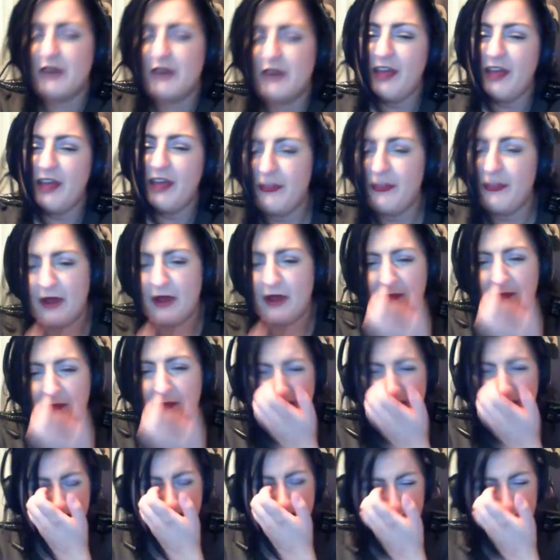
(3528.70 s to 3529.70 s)
Thank you.
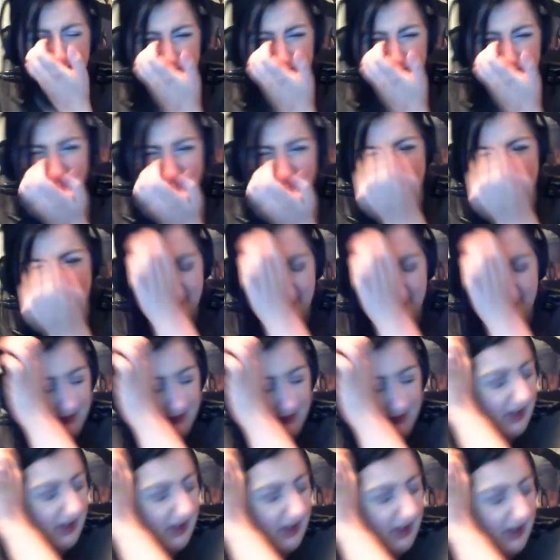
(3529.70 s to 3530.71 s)
That's what I'm saying. I'm just
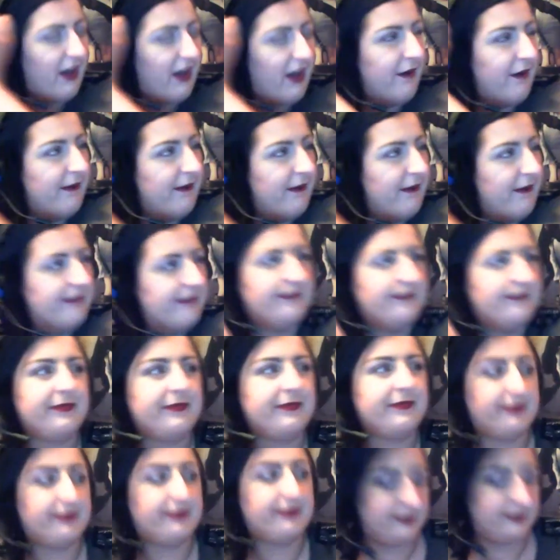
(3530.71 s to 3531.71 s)
saying, like, we all know